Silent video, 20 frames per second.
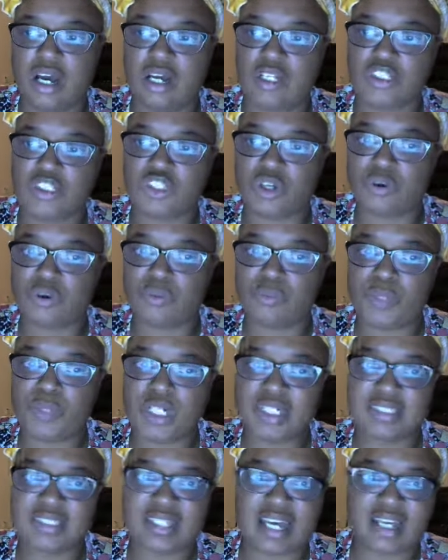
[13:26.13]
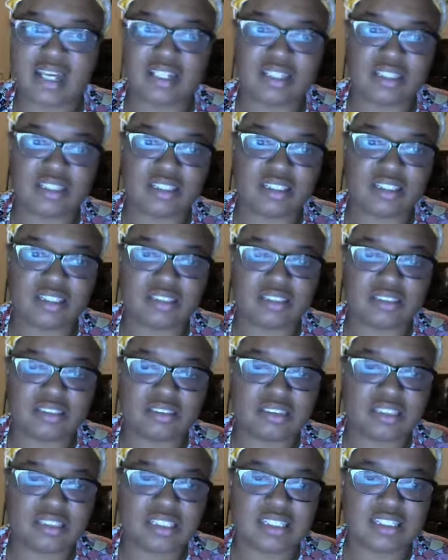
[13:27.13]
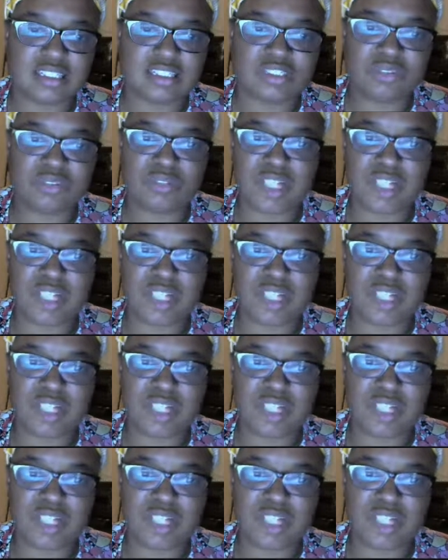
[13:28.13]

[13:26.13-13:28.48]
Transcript: So what exactly did you